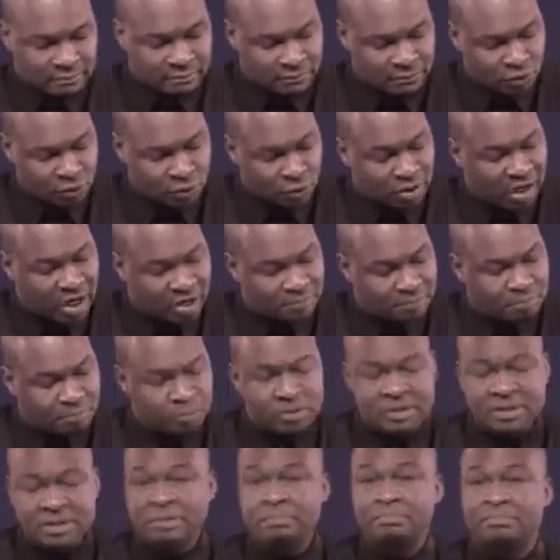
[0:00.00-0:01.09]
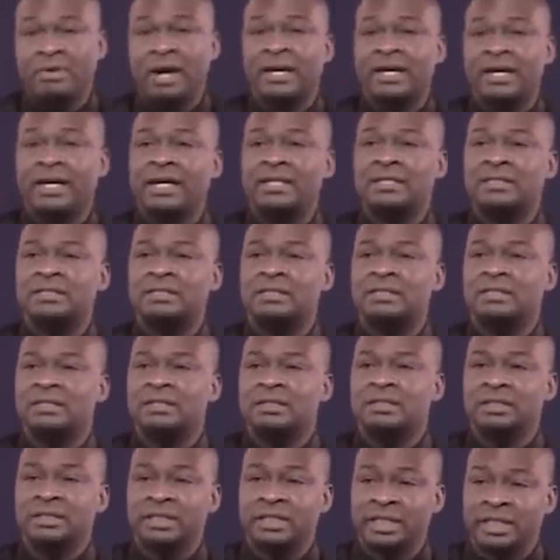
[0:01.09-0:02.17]
You can put in brackets
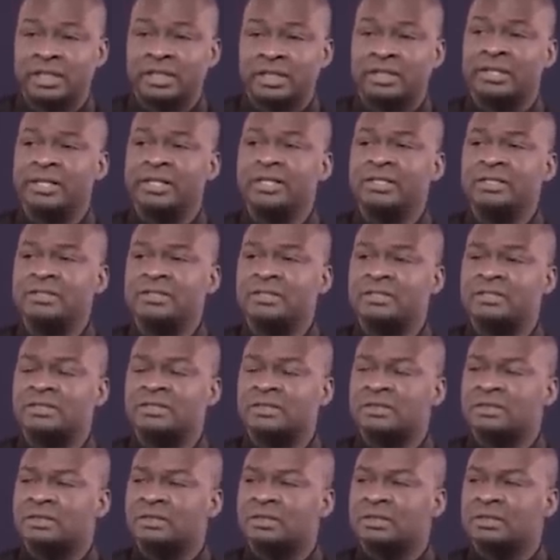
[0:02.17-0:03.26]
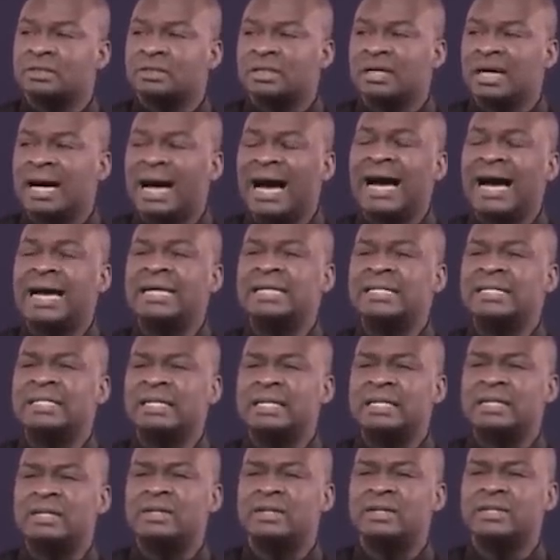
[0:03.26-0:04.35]
decrees and
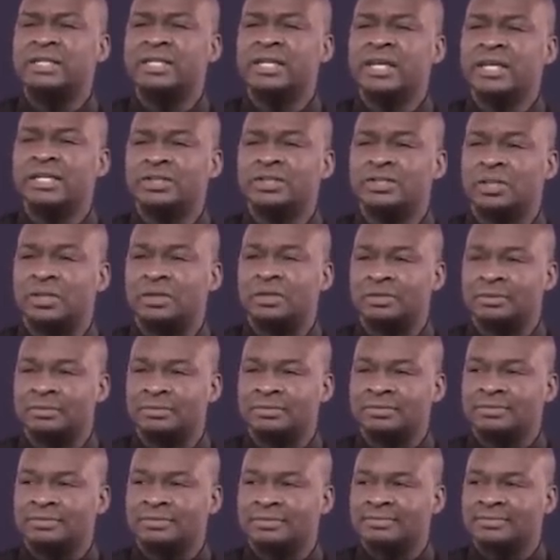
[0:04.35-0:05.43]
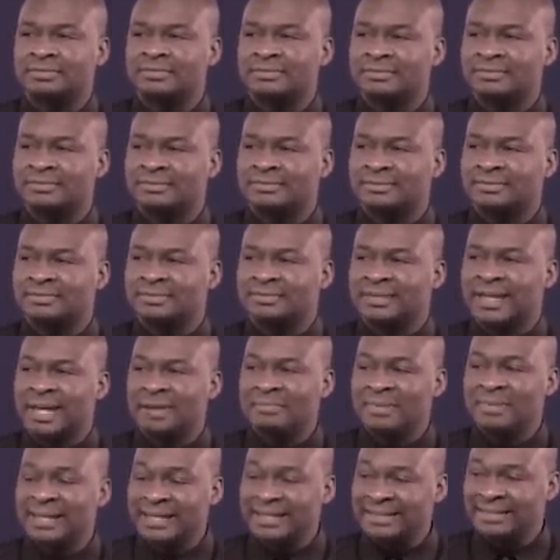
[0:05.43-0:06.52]
creation.
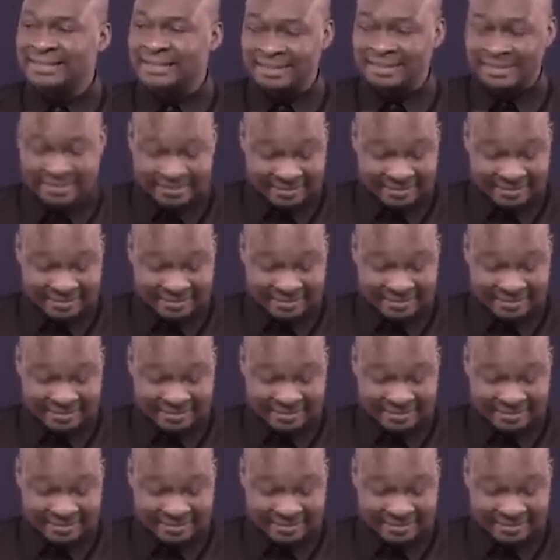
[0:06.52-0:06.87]
Amazing.